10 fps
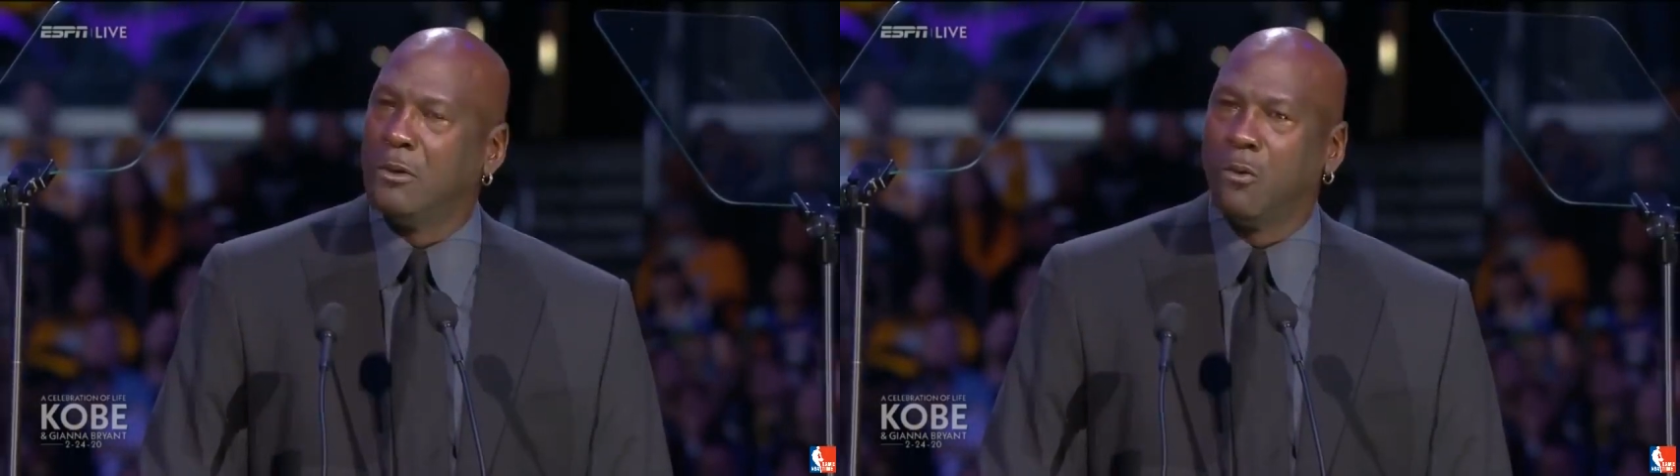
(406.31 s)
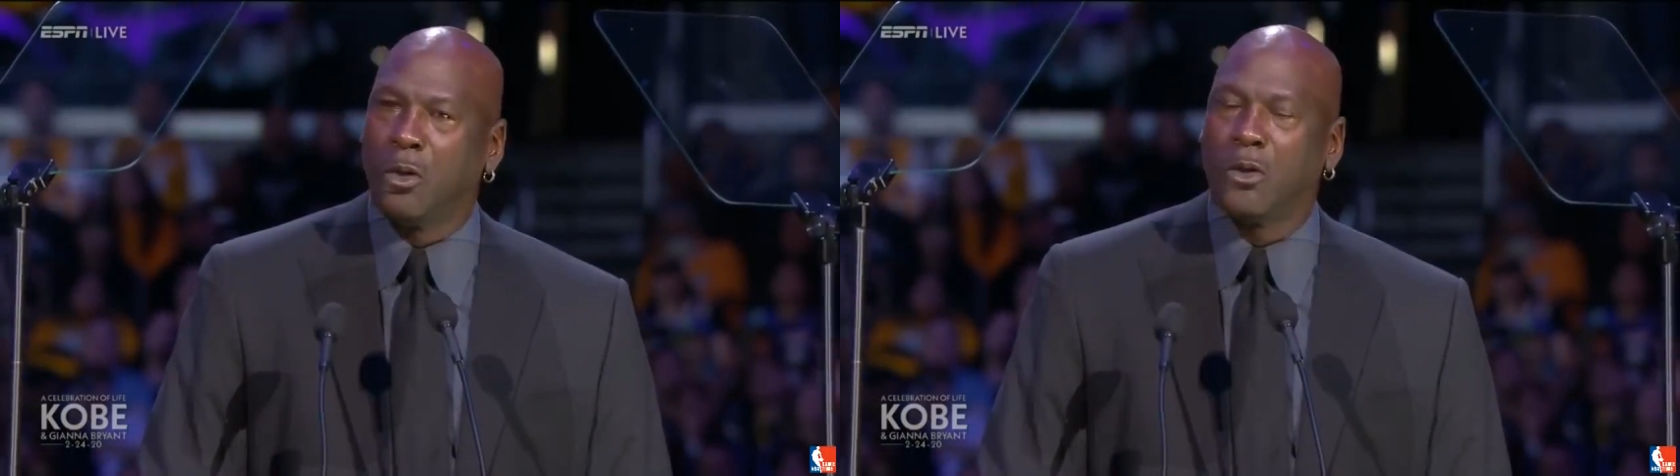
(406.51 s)

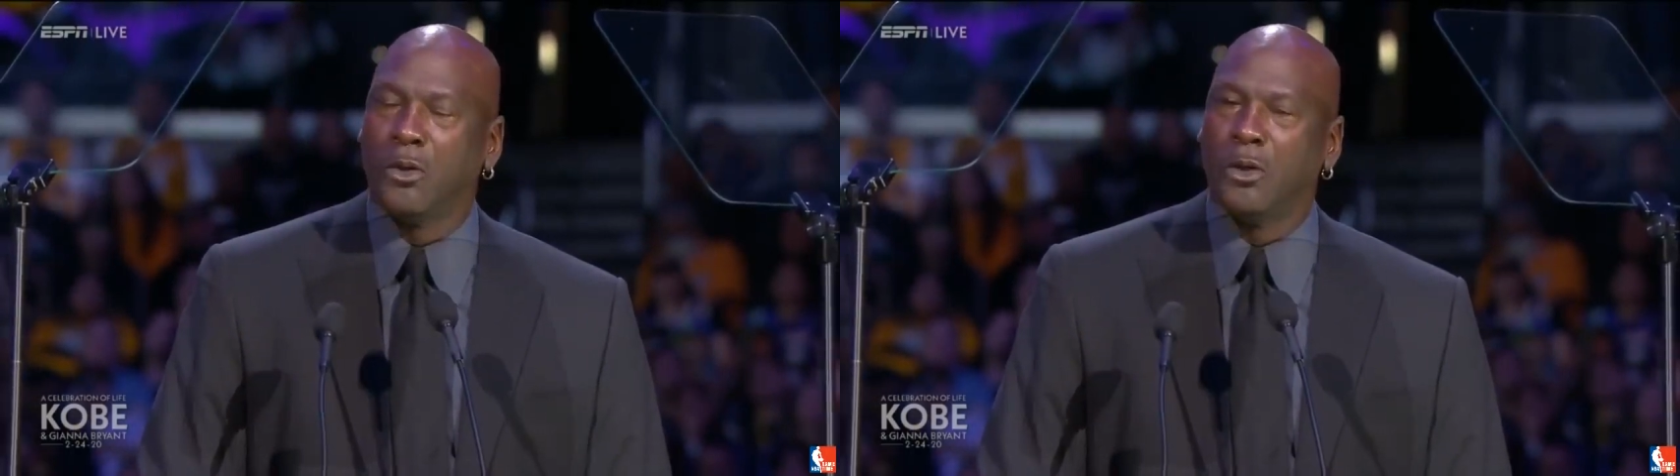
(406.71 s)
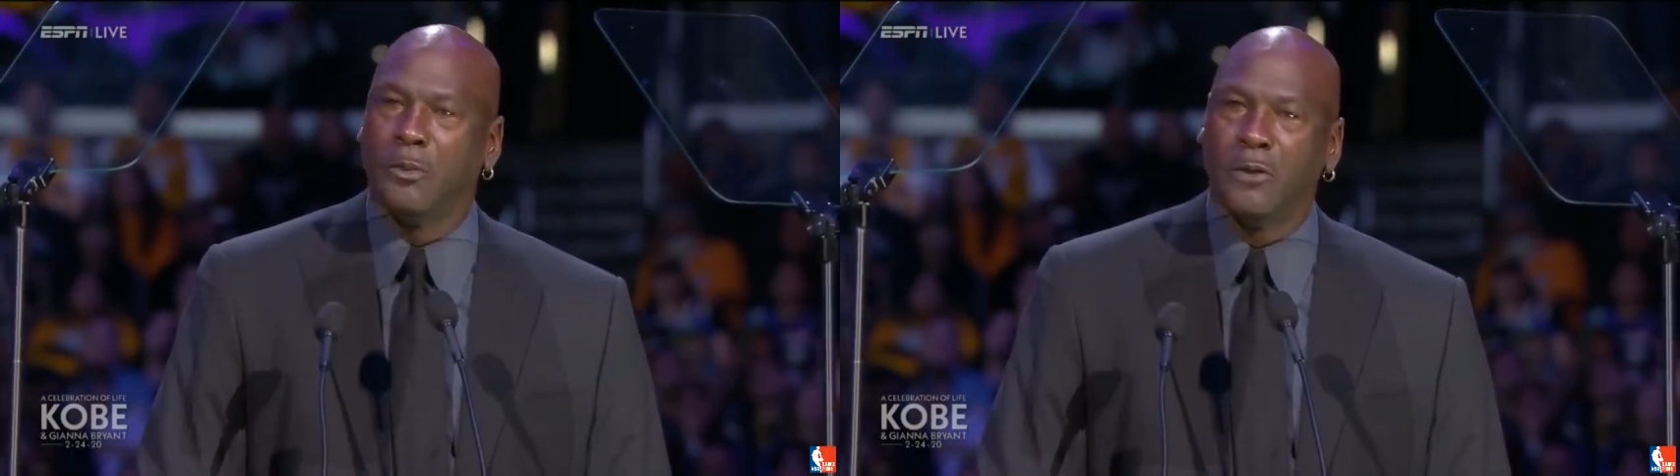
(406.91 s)
work on
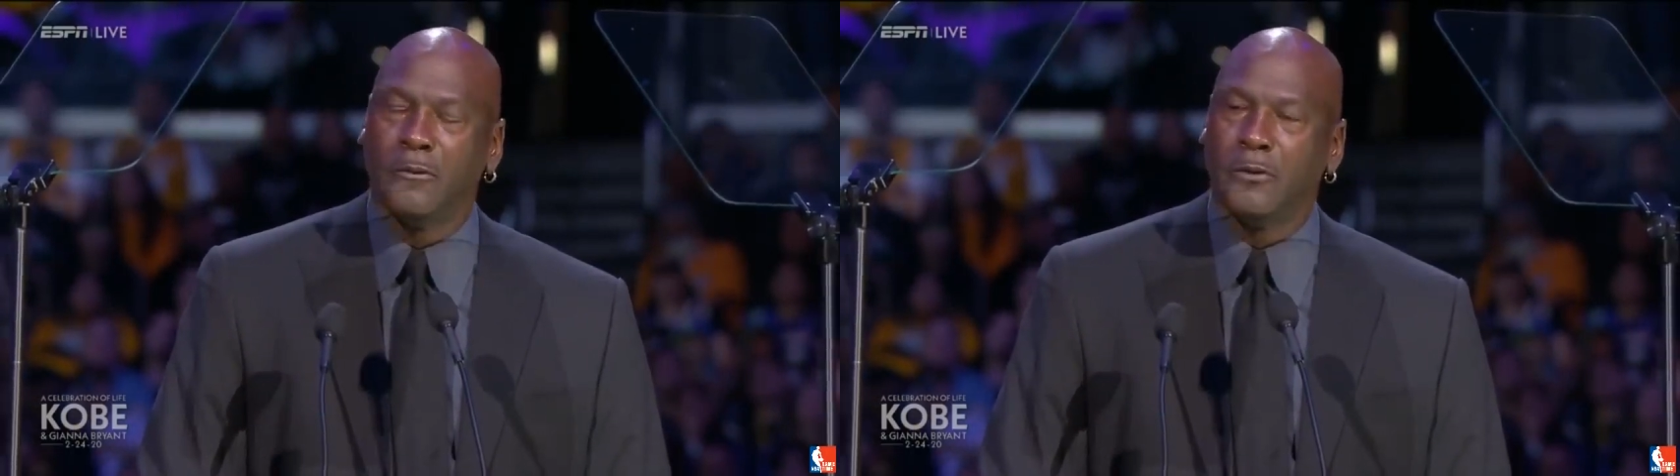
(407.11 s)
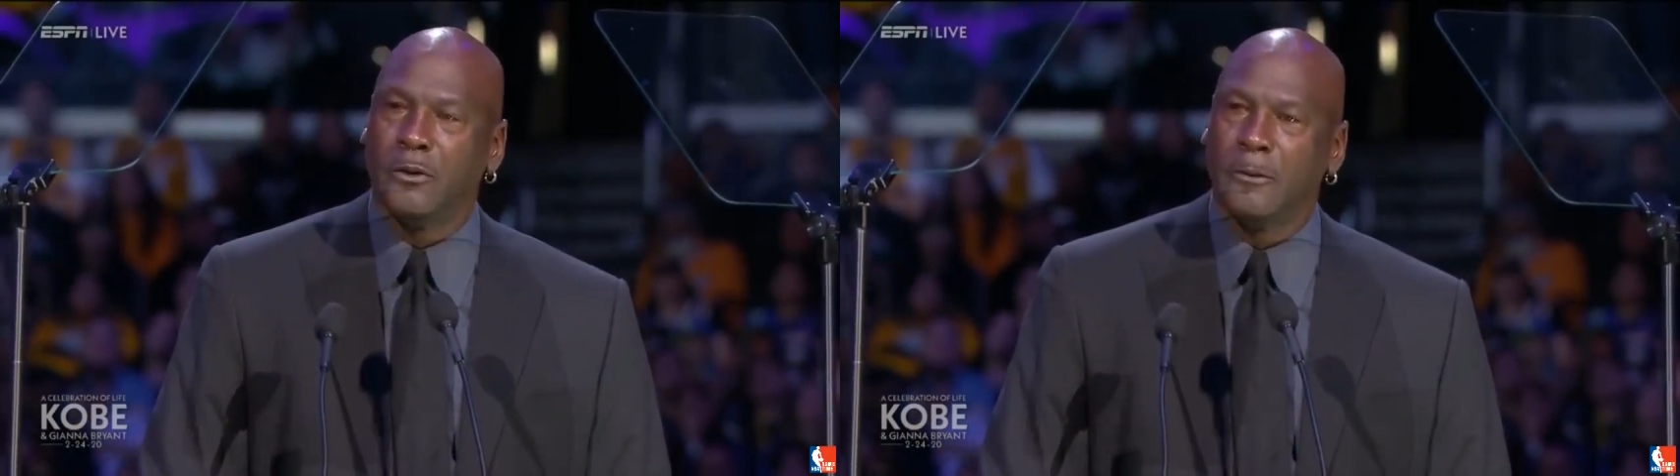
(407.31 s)
your
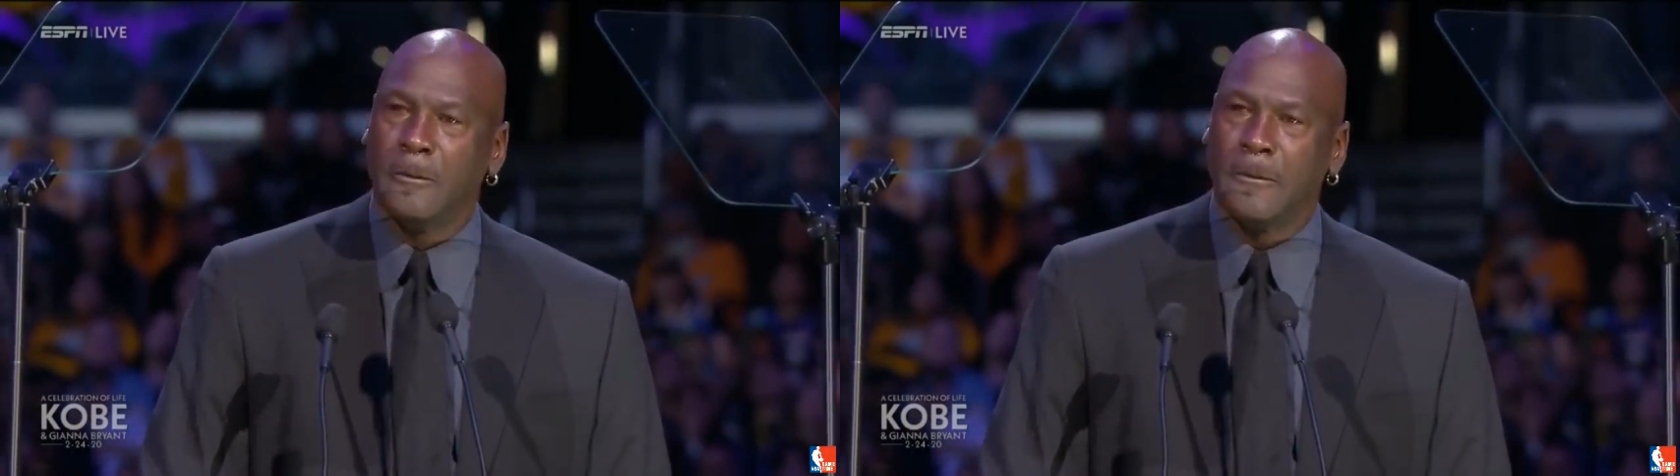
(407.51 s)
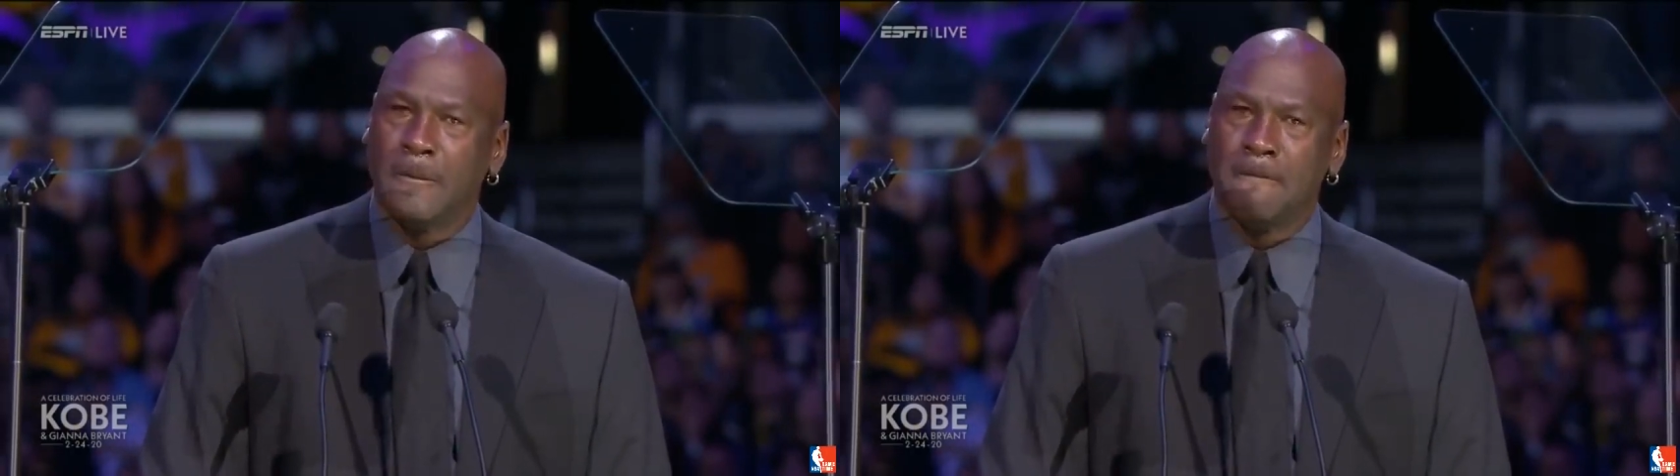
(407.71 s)
moves?
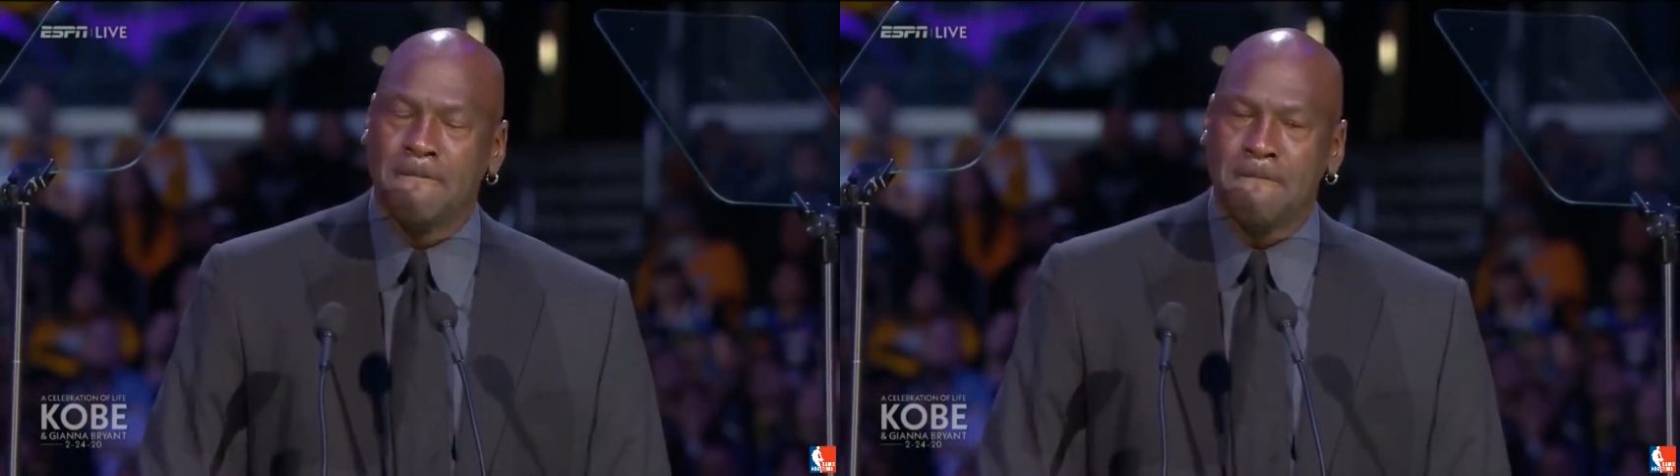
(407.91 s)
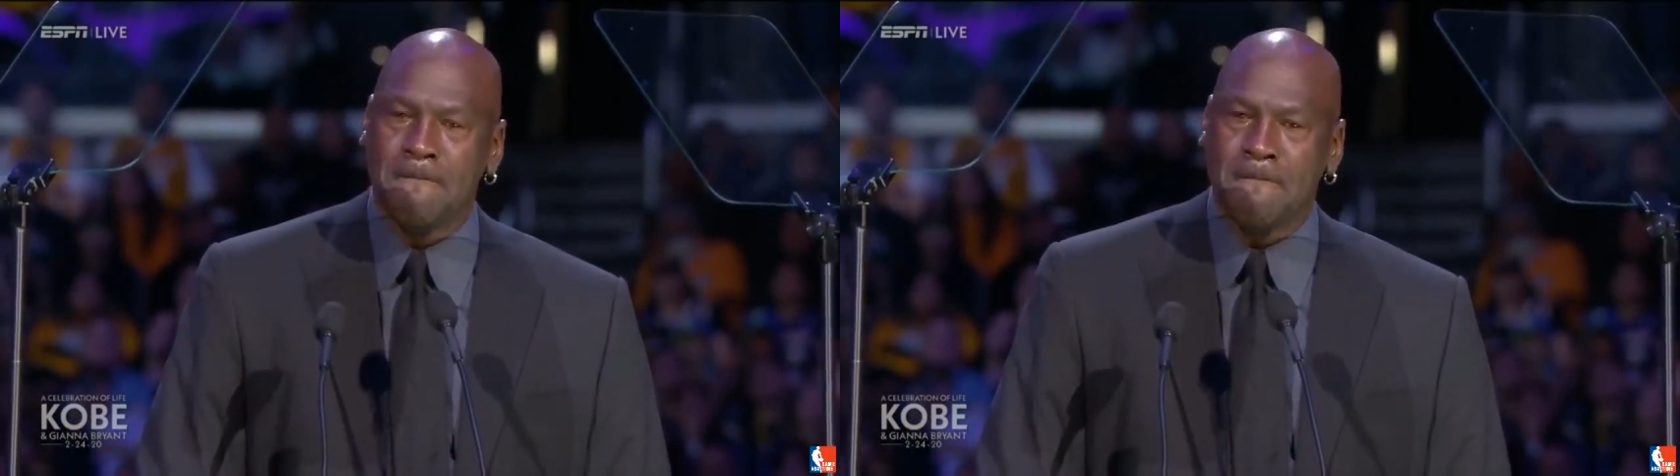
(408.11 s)

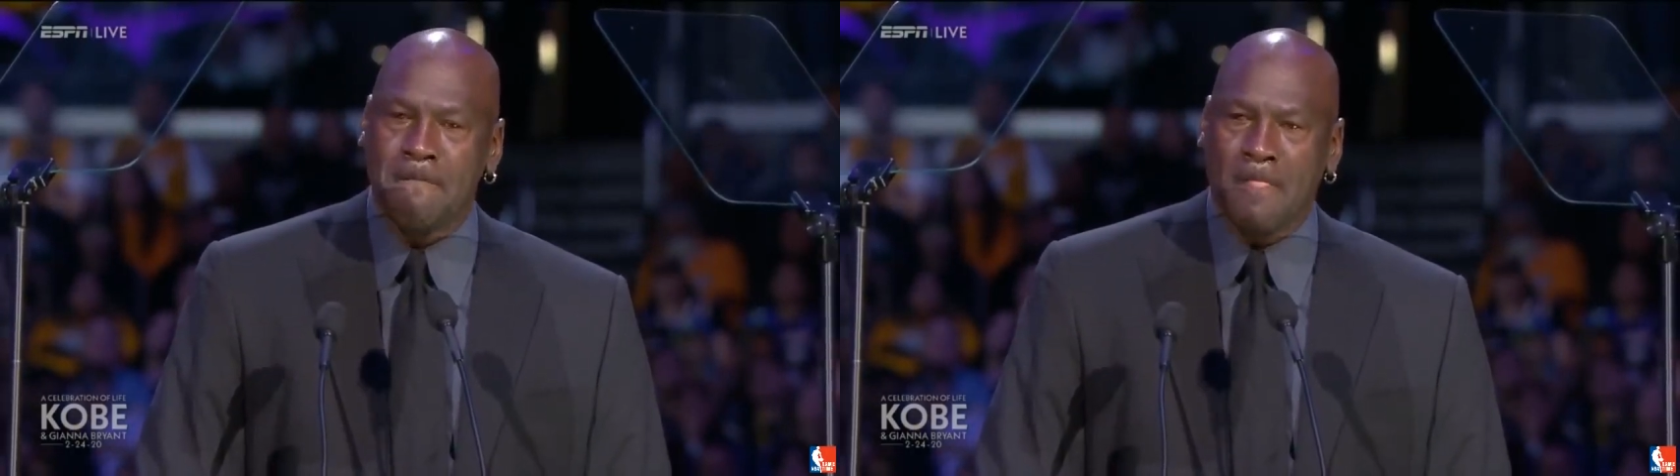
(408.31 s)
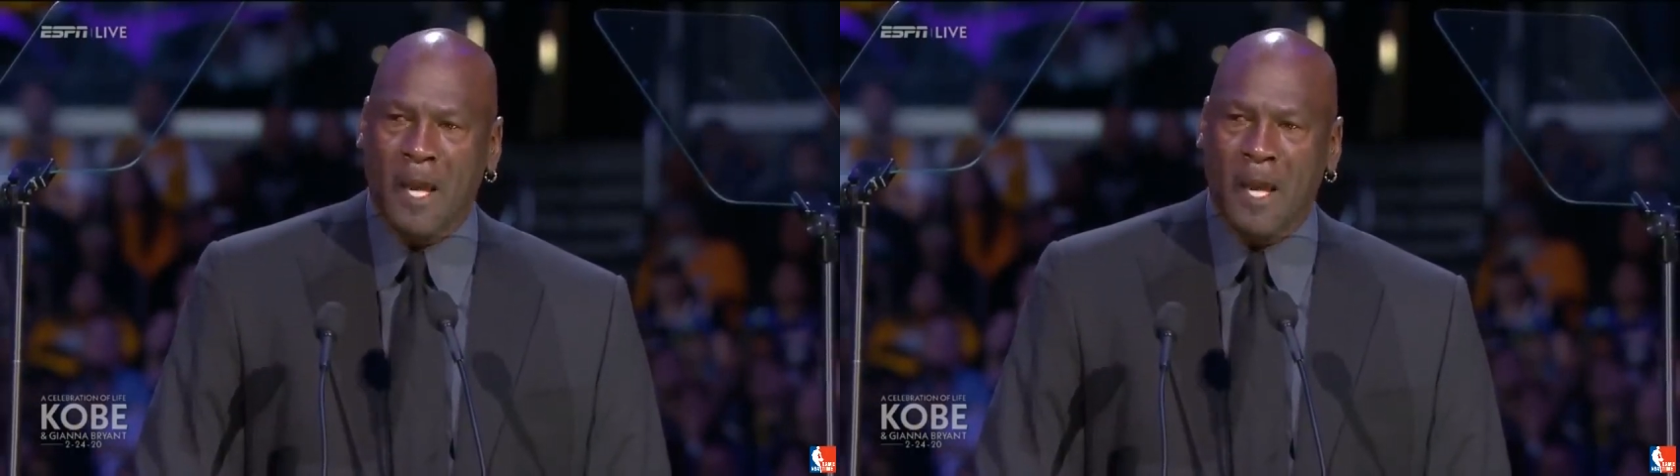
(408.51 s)
I